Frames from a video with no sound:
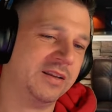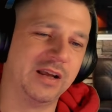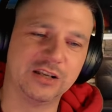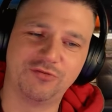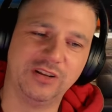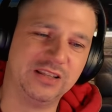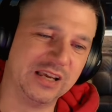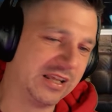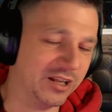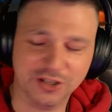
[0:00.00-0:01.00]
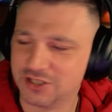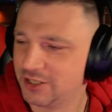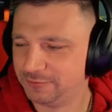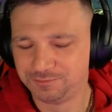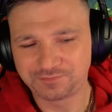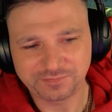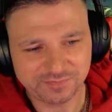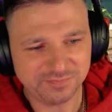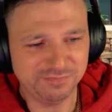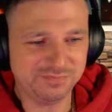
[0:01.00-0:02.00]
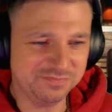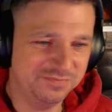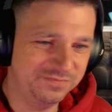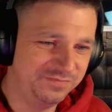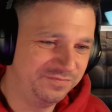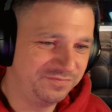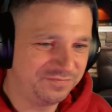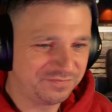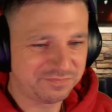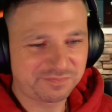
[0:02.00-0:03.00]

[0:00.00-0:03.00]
that's ridiculous. But my tear lines.